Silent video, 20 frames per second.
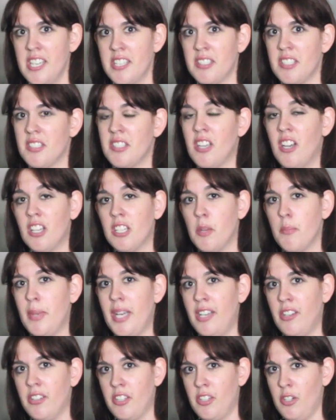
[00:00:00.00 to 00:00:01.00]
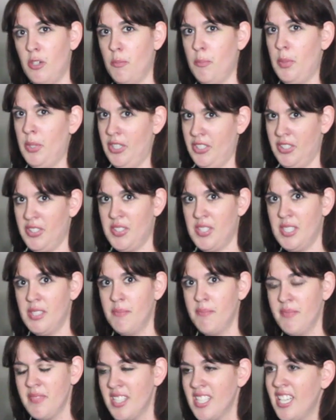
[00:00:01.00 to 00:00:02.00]
to talk about her books.
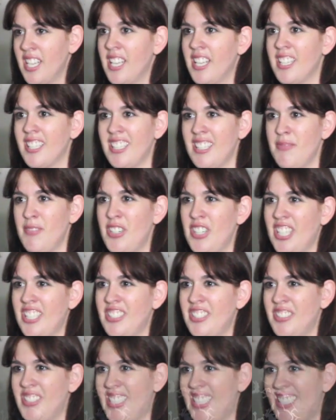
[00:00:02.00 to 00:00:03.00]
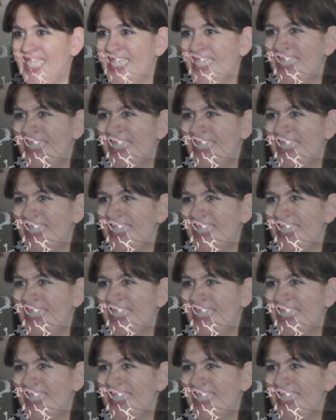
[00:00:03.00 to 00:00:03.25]
Good morning, Lucille.